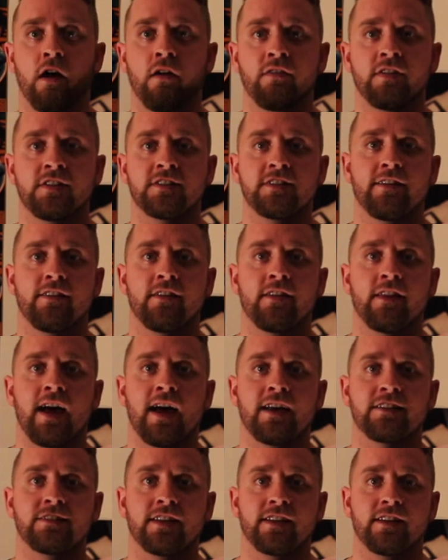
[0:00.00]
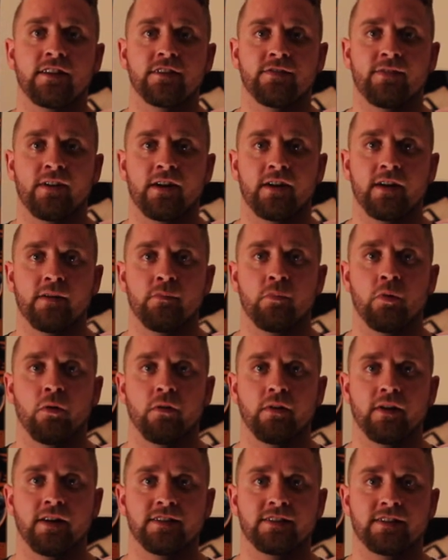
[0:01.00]
Obviously, the last thing that's very
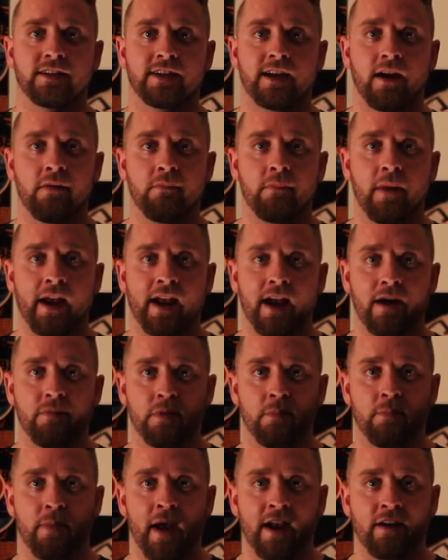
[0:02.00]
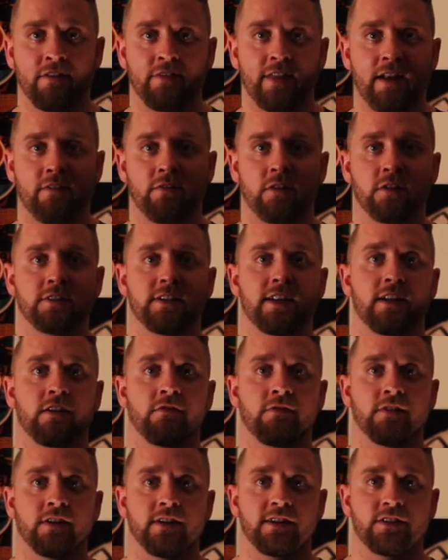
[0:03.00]
important is to come back up the back of that Rosetta
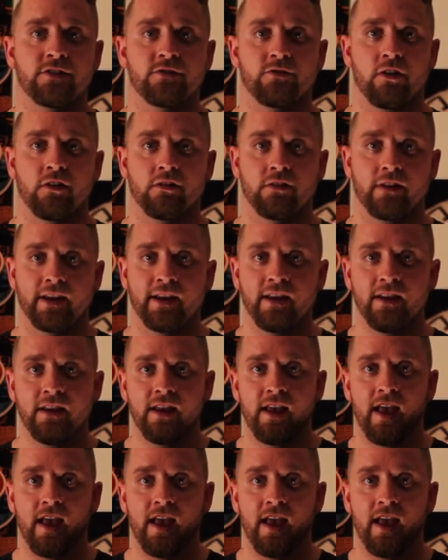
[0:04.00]
really strongly.